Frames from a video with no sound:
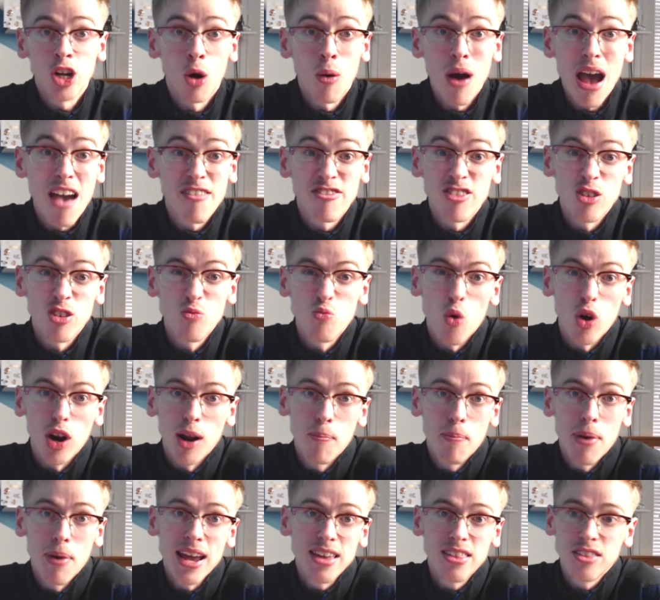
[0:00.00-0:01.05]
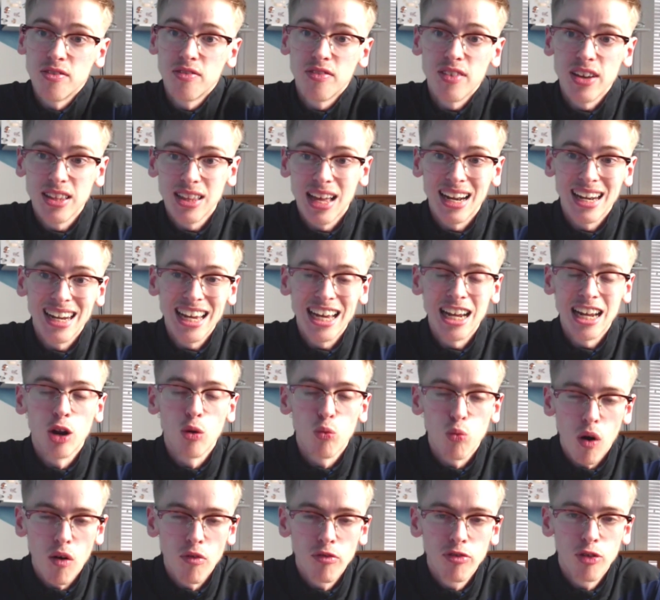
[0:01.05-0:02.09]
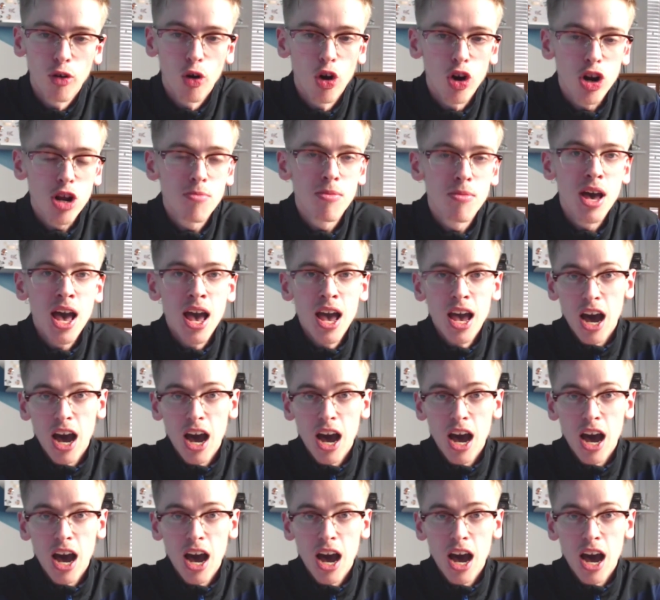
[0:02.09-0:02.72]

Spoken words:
Everton want to pay the fee that Lille want for him.